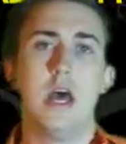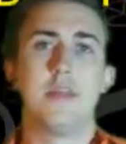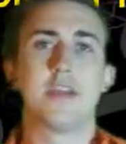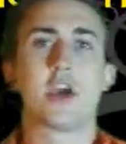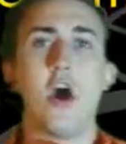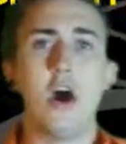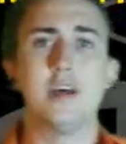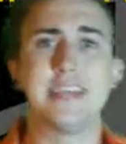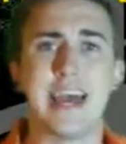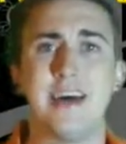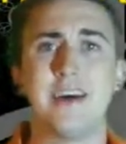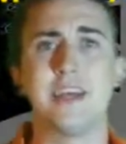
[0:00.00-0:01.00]
The
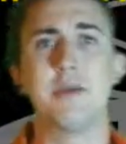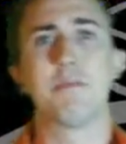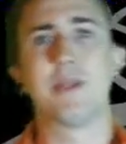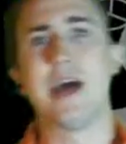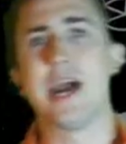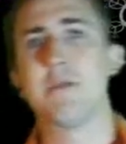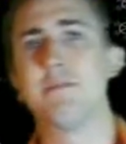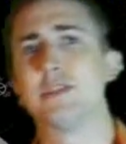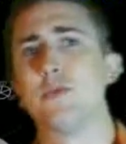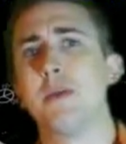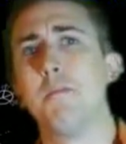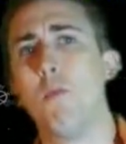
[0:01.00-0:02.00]
causality implied
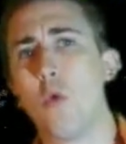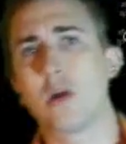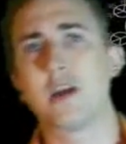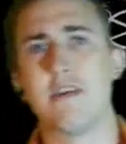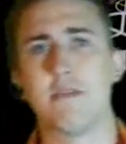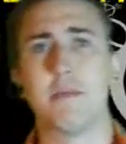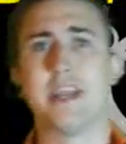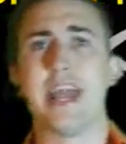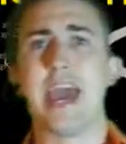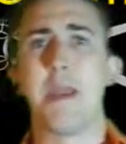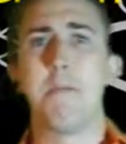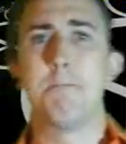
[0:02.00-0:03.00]
between more government
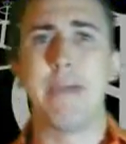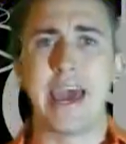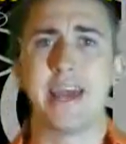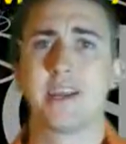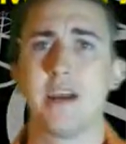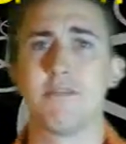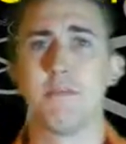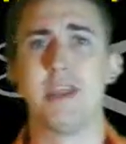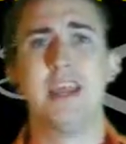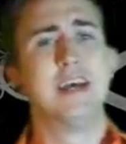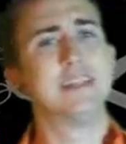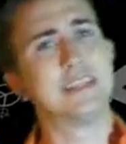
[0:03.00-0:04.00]
and bad government
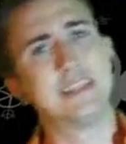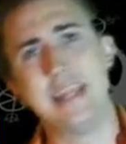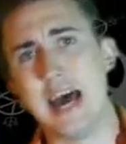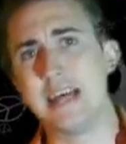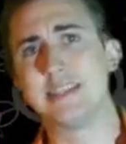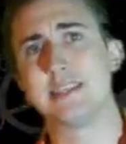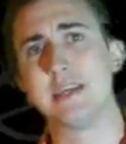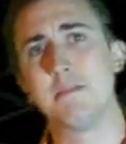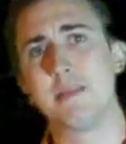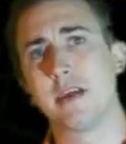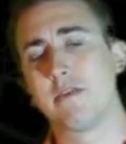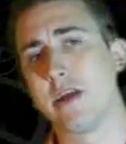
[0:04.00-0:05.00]
does not seem
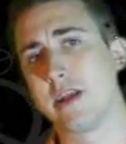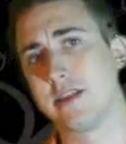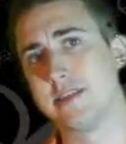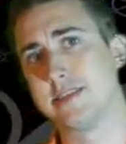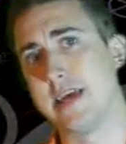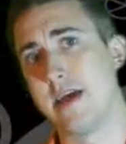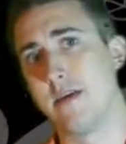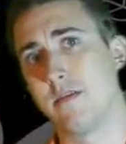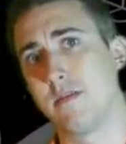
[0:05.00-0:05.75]
theoretically sound.